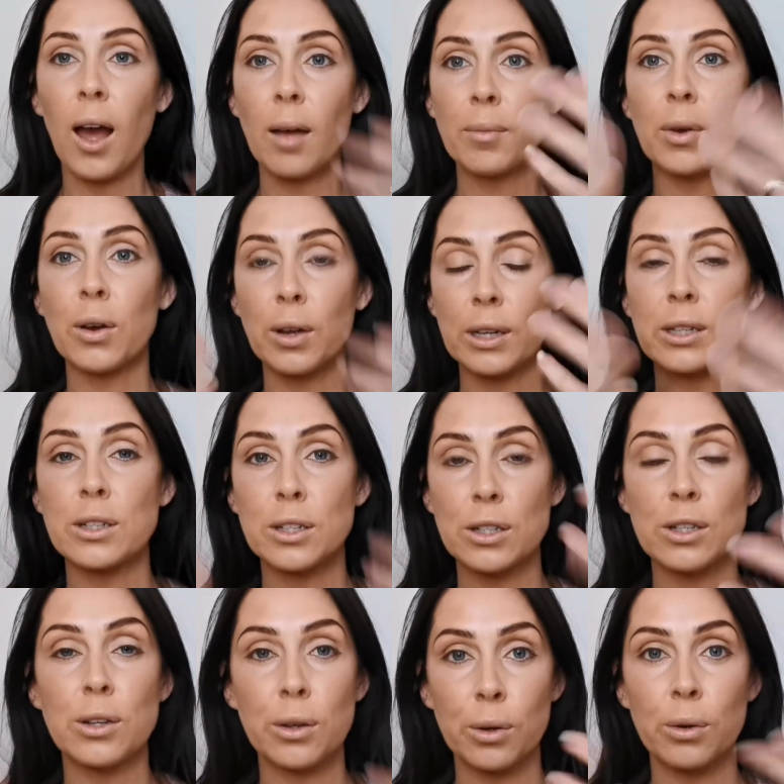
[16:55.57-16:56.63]
I'm going to
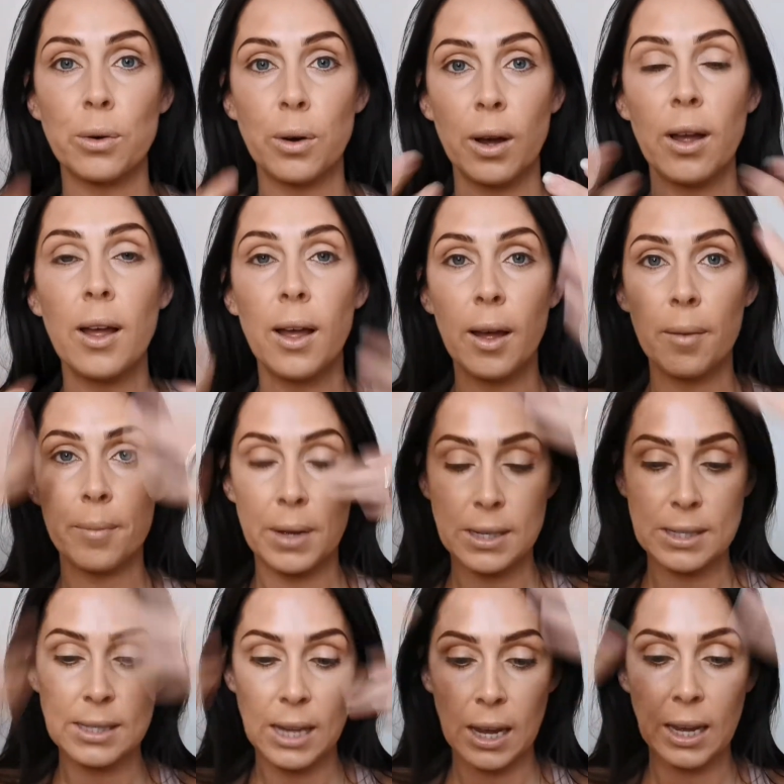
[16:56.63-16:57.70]
do my
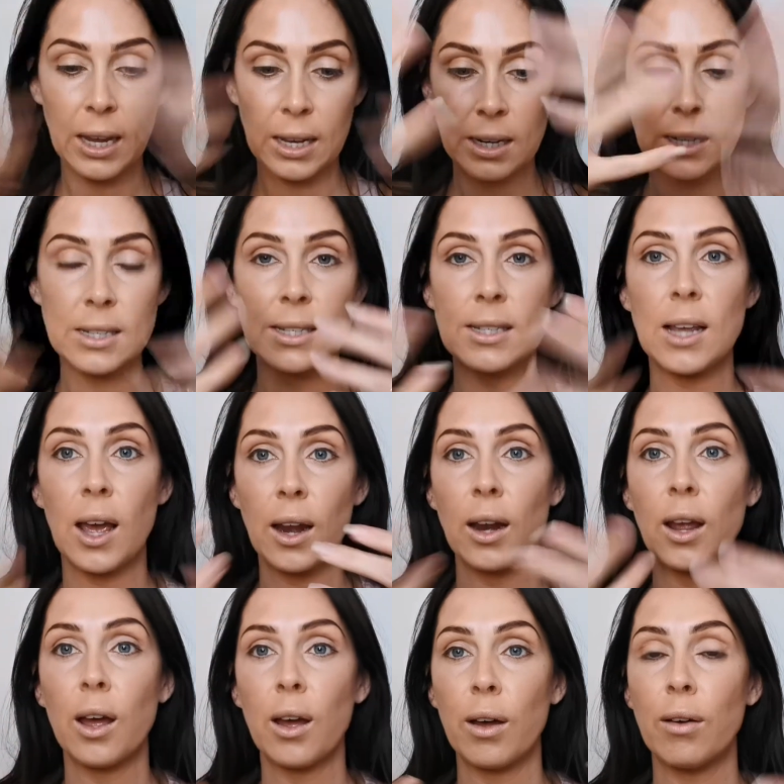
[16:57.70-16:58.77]
second
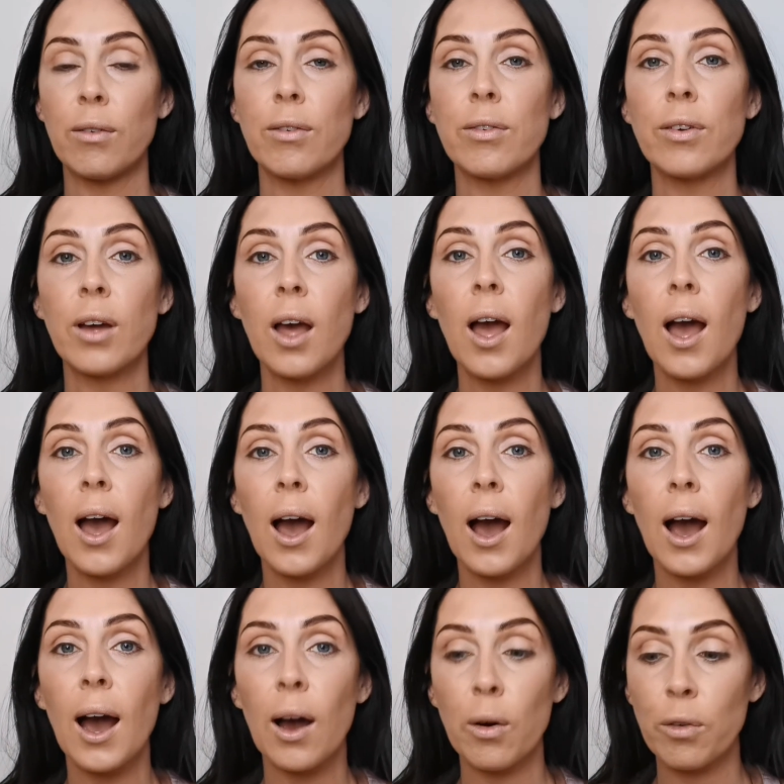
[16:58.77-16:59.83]
set of
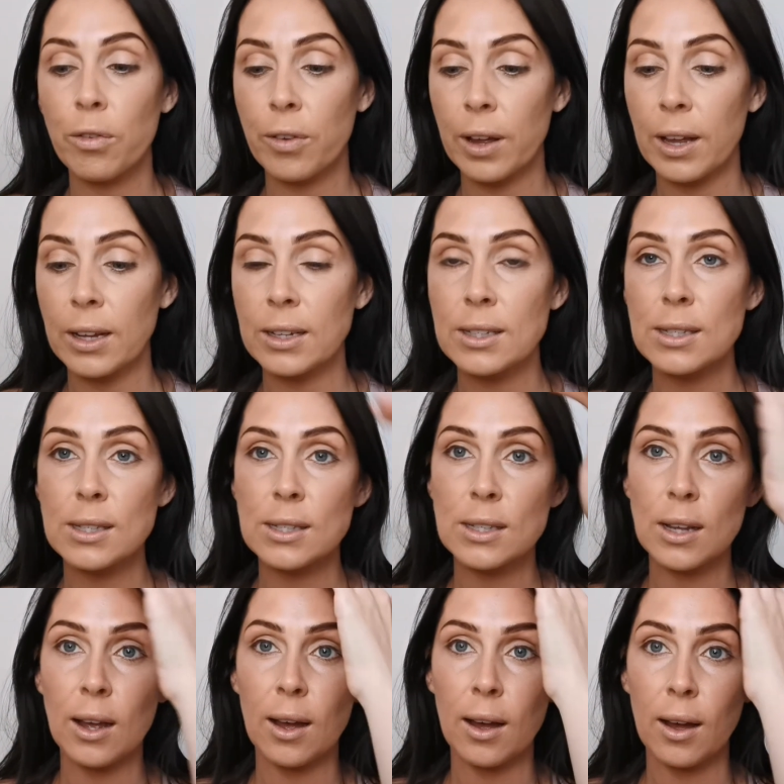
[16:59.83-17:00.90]

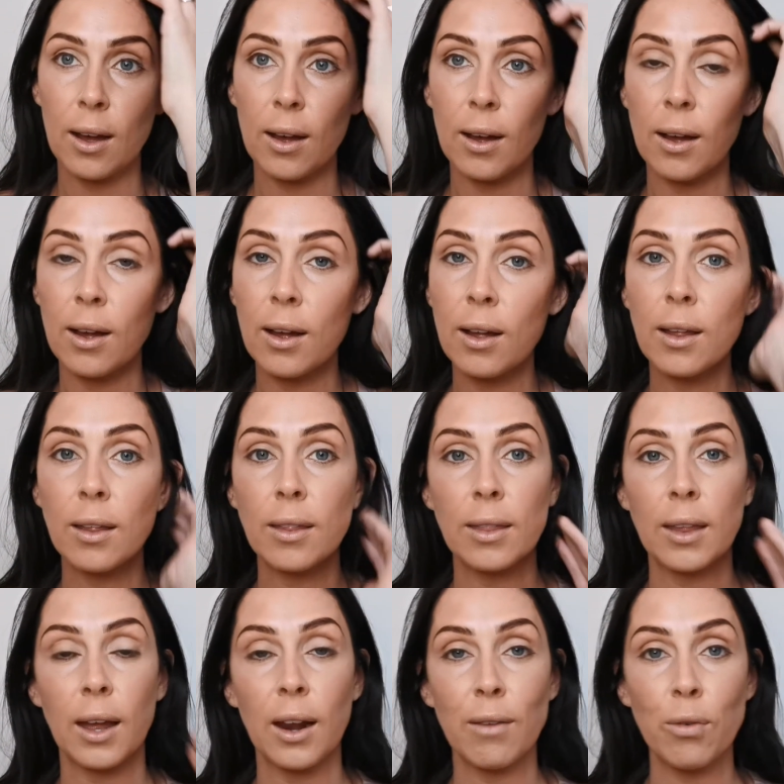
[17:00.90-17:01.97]
outfits
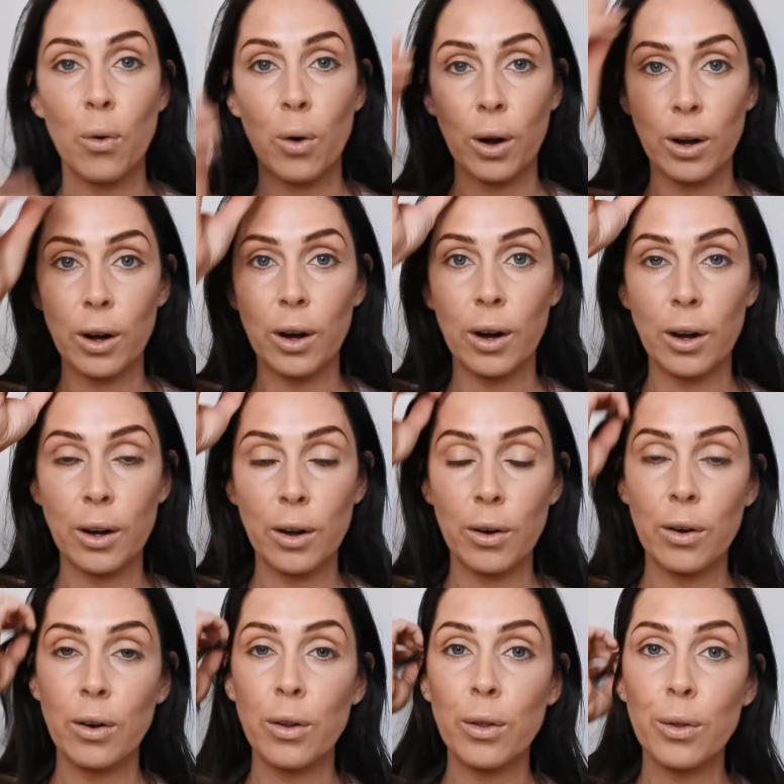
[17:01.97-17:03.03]
that I've ordered
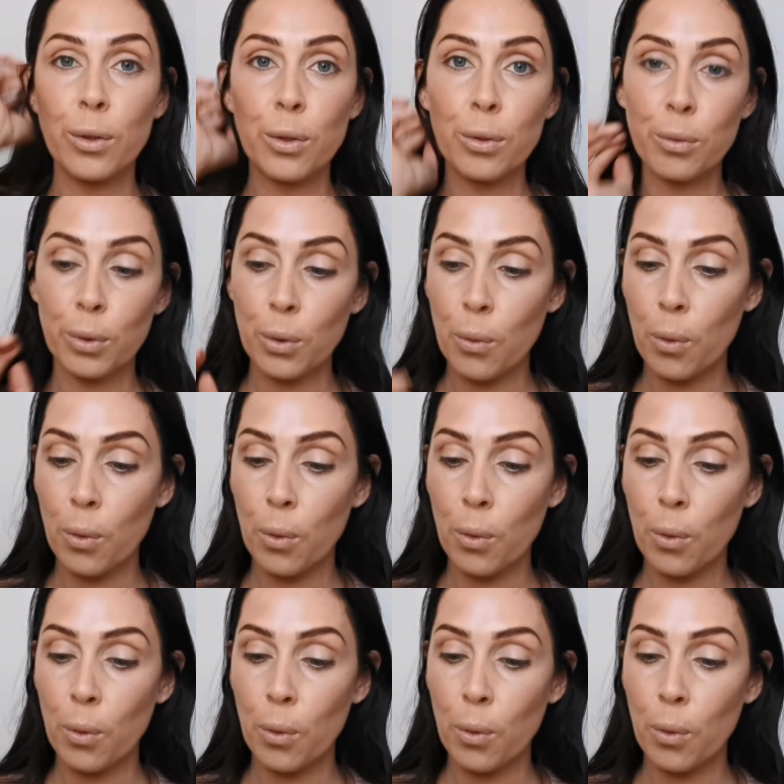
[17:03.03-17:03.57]
through